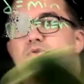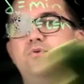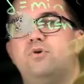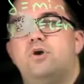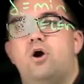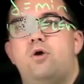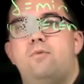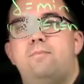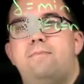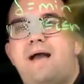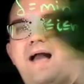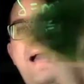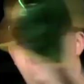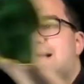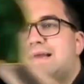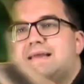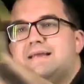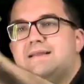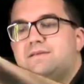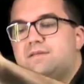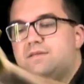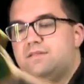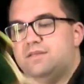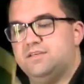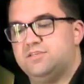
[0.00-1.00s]
you go back
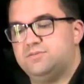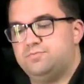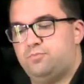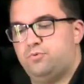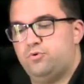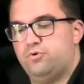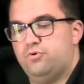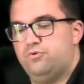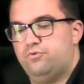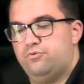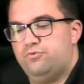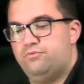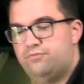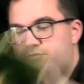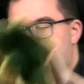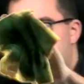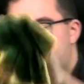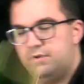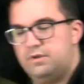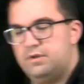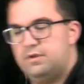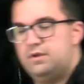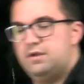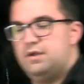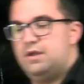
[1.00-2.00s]
into this proof
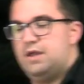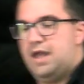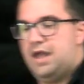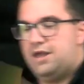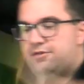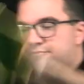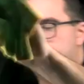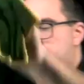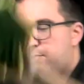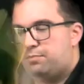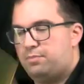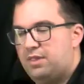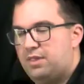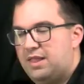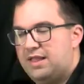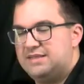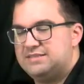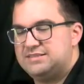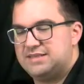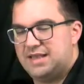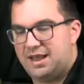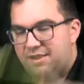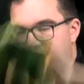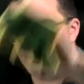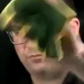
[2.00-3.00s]
and
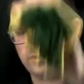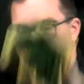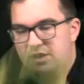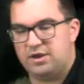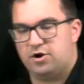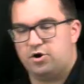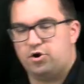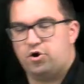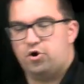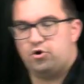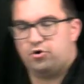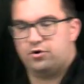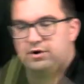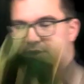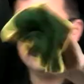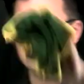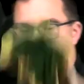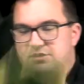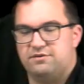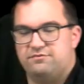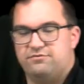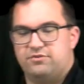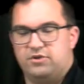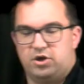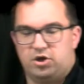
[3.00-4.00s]
replace every
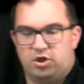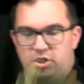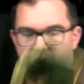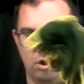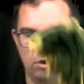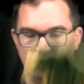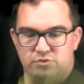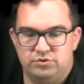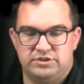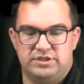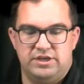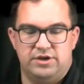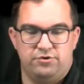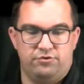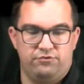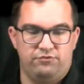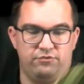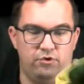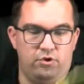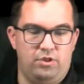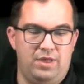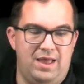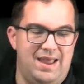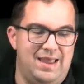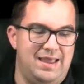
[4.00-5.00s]
occurrence of the closed
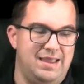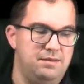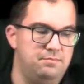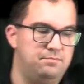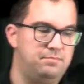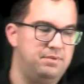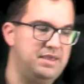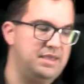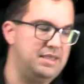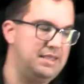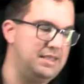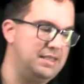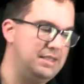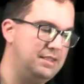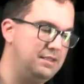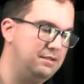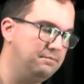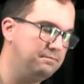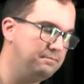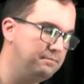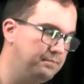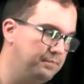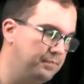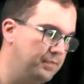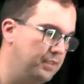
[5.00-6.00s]
interval
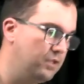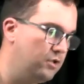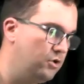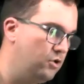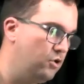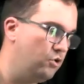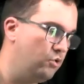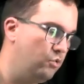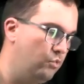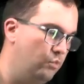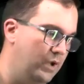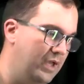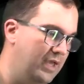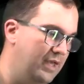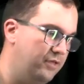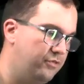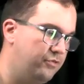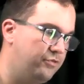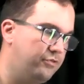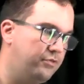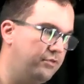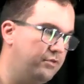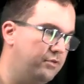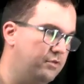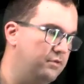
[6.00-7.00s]
AB
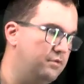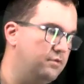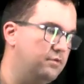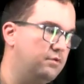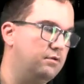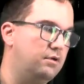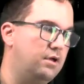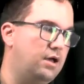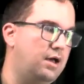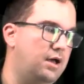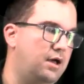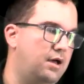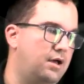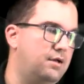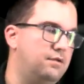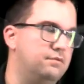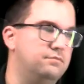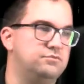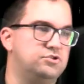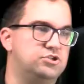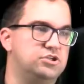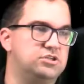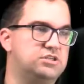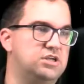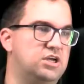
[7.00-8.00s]
with
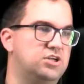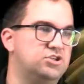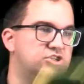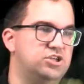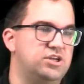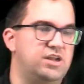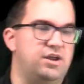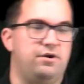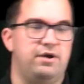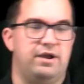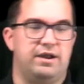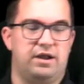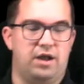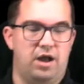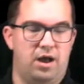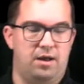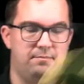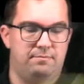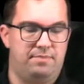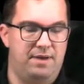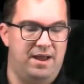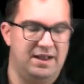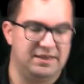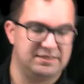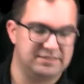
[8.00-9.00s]
just a generic
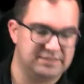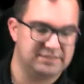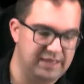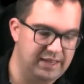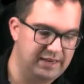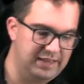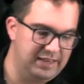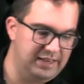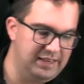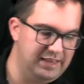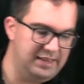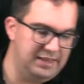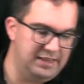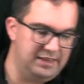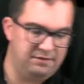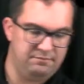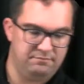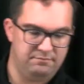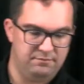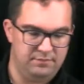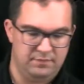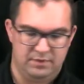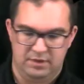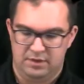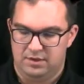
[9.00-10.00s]
compact set
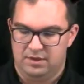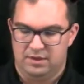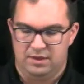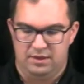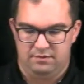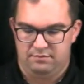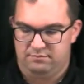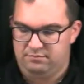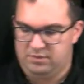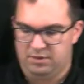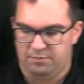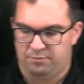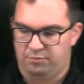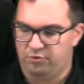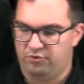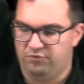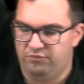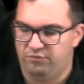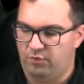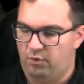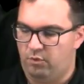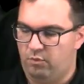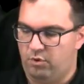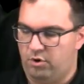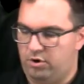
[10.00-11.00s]
E, the
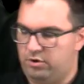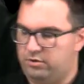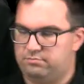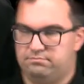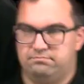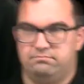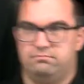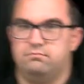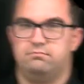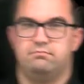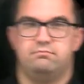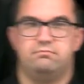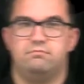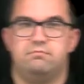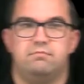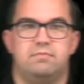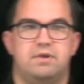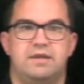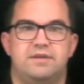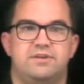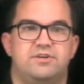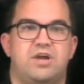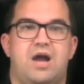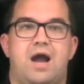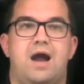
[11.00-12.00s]
proof will work
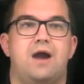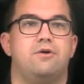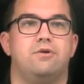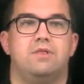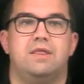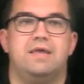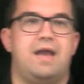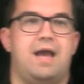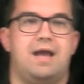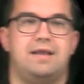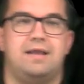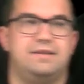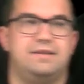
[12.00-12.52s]
entirely